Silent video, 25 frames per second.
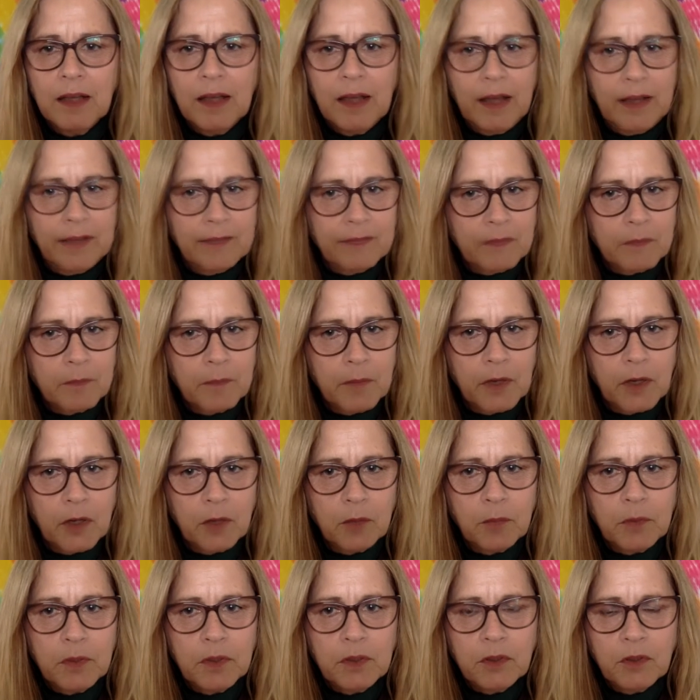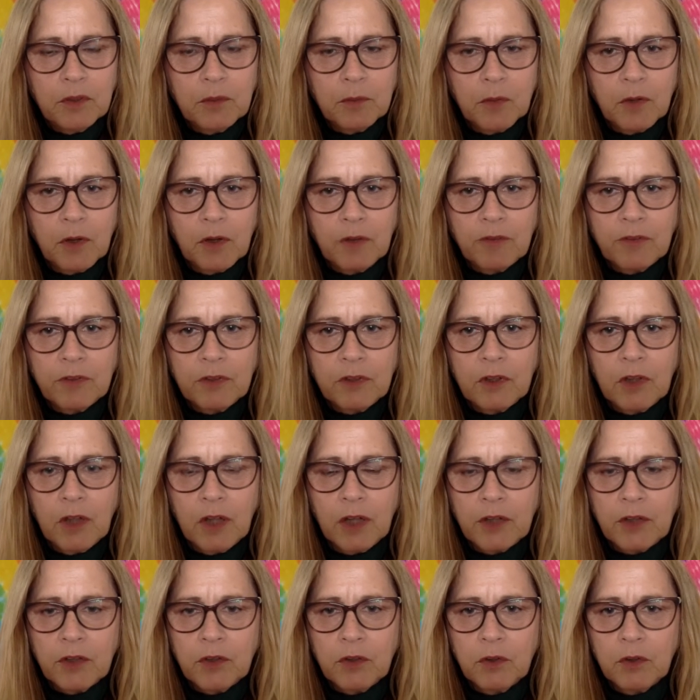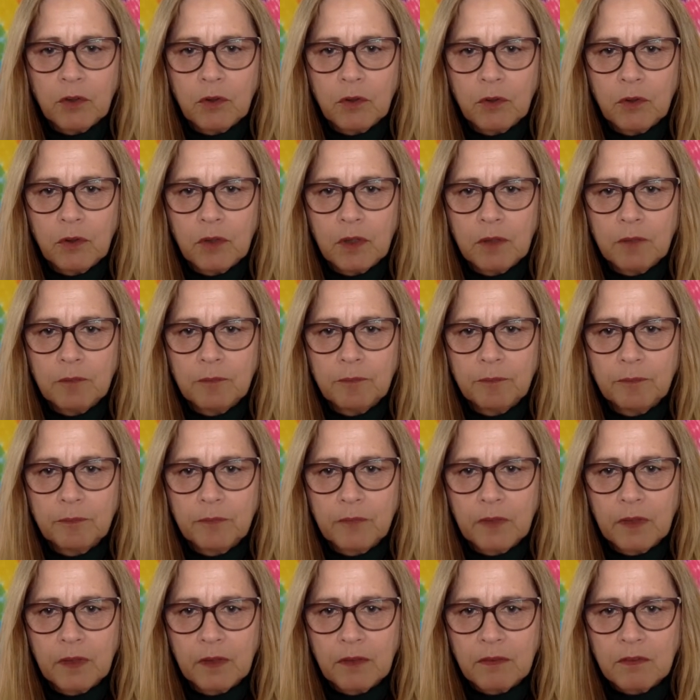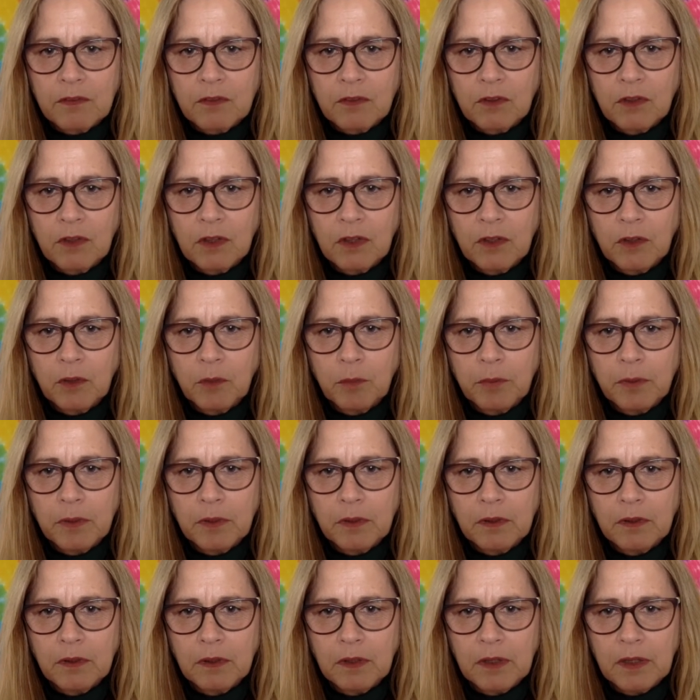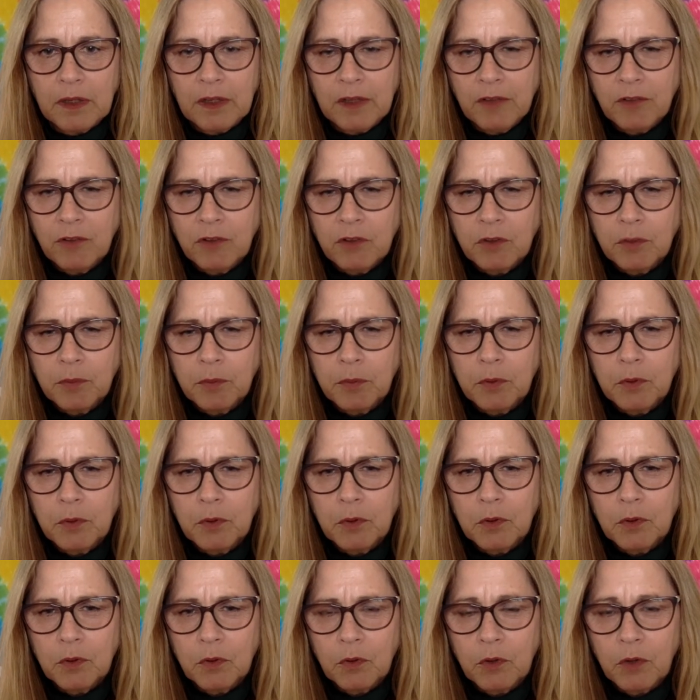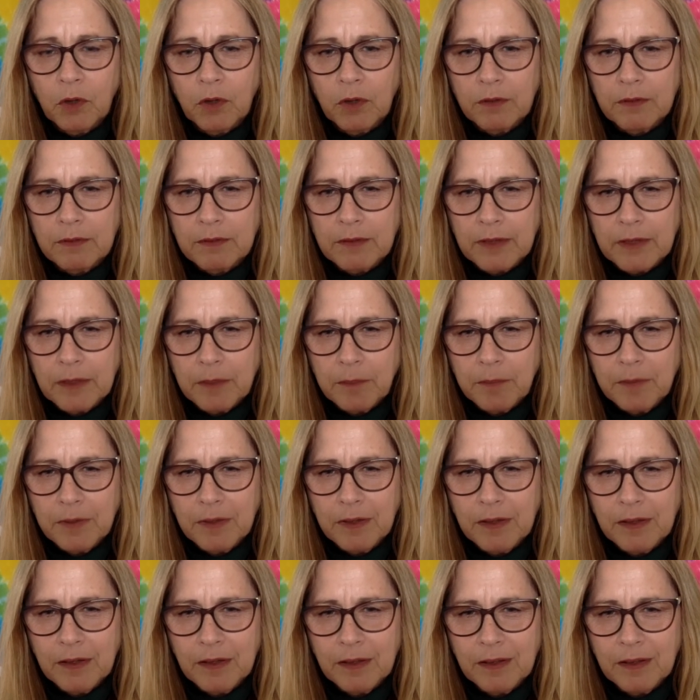at the moment. You might feel like you are still a little bit irritable or not sleeping